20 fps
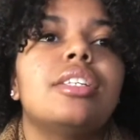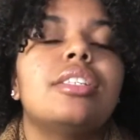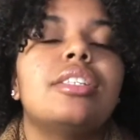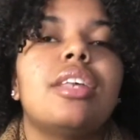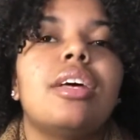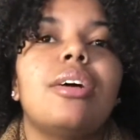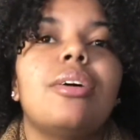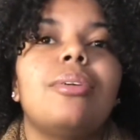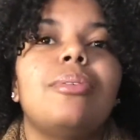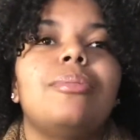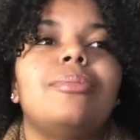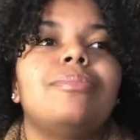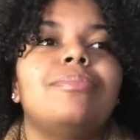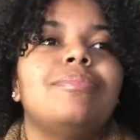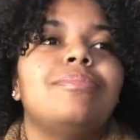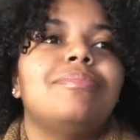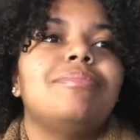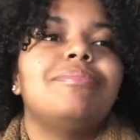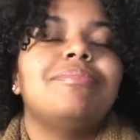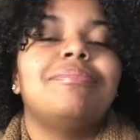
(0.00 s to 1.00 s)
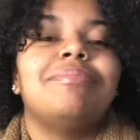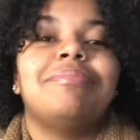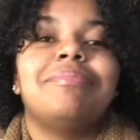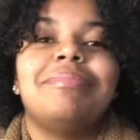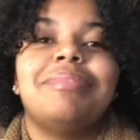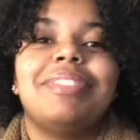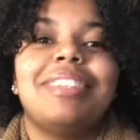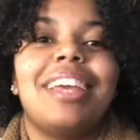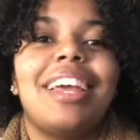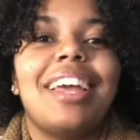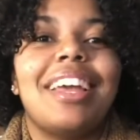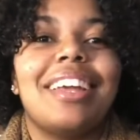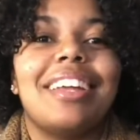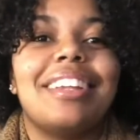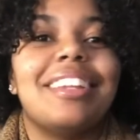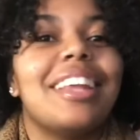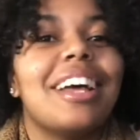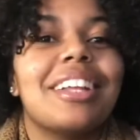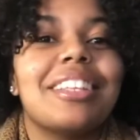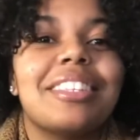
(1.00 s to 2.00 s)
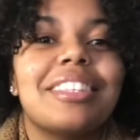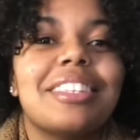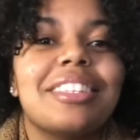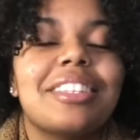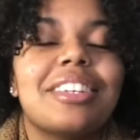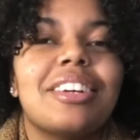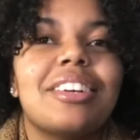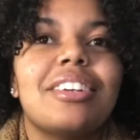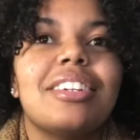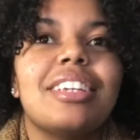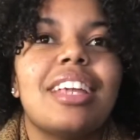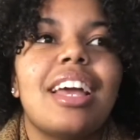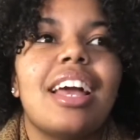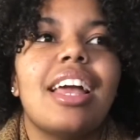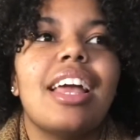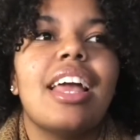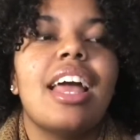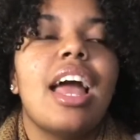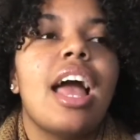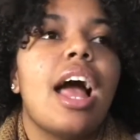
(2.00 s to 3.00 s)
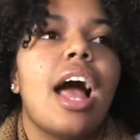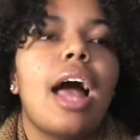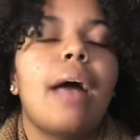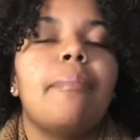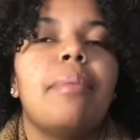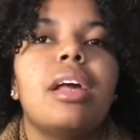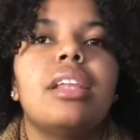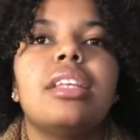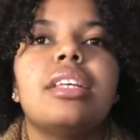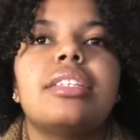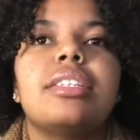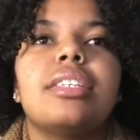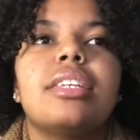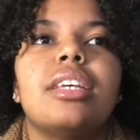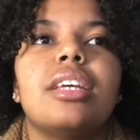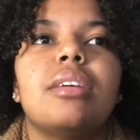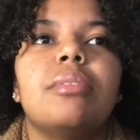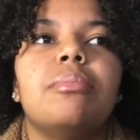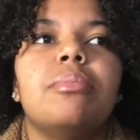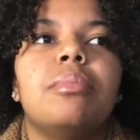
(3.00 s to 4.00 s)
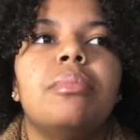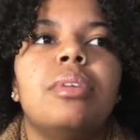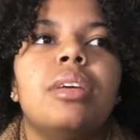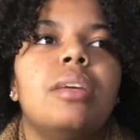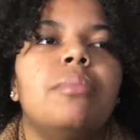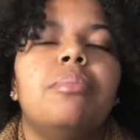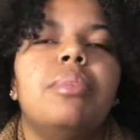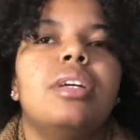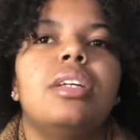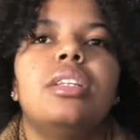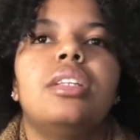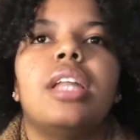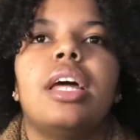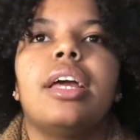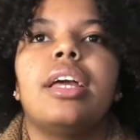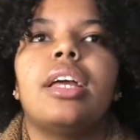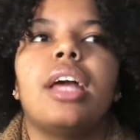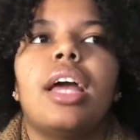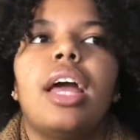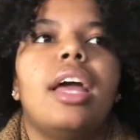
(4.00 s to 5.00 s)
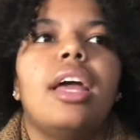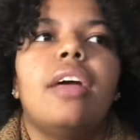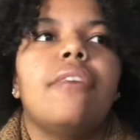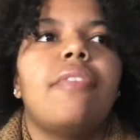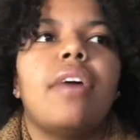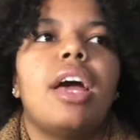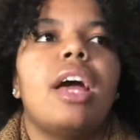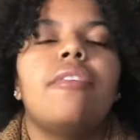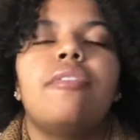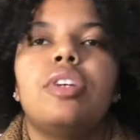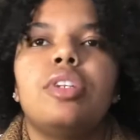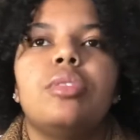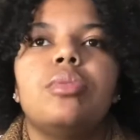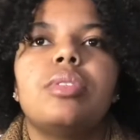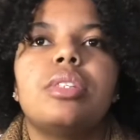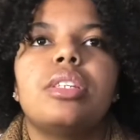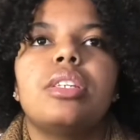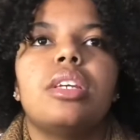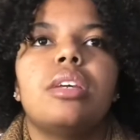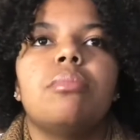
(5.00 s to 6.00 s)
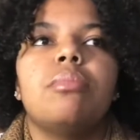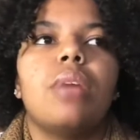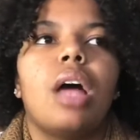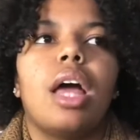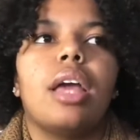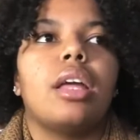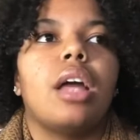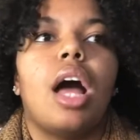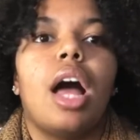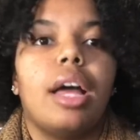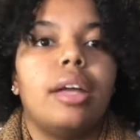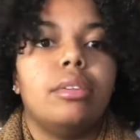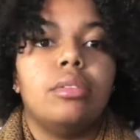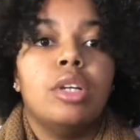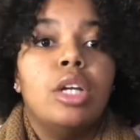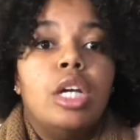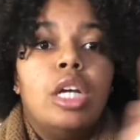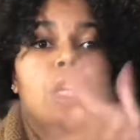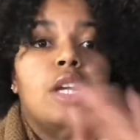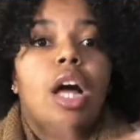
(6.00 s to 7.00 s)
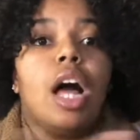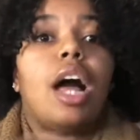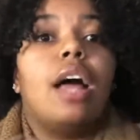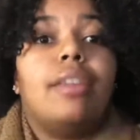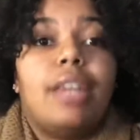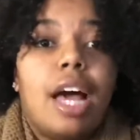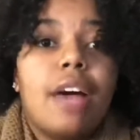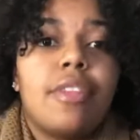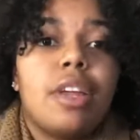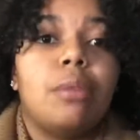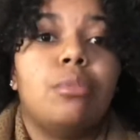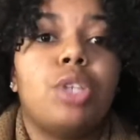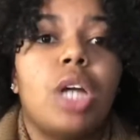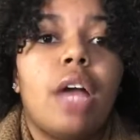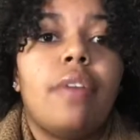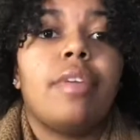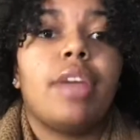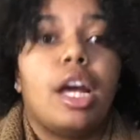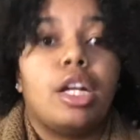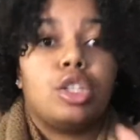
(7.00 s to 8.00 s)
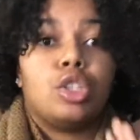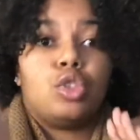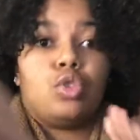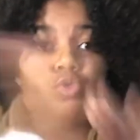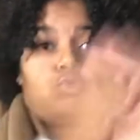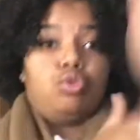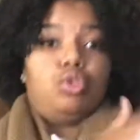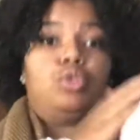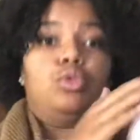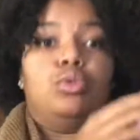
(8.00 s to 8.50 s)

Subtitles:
So, yeah, now to this current day, I barely see him, but like, if I ever do see him, like, I now that I'm driving, I just,